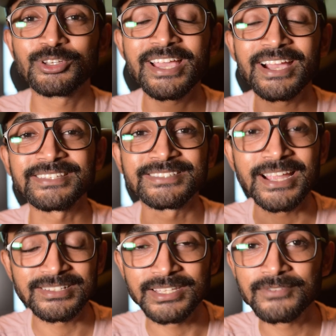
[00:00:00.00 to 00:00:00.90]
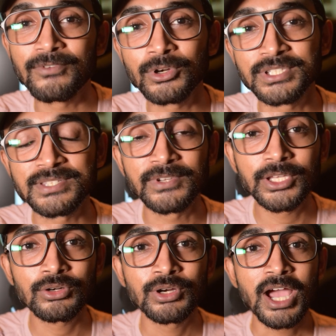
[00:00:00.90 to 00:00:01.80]
yeah guys, that's it for this
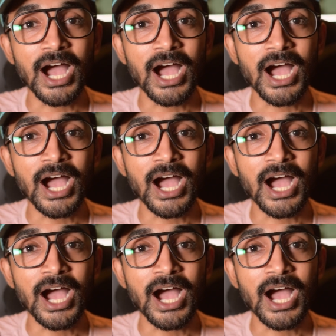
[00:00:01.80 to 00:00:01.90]
video.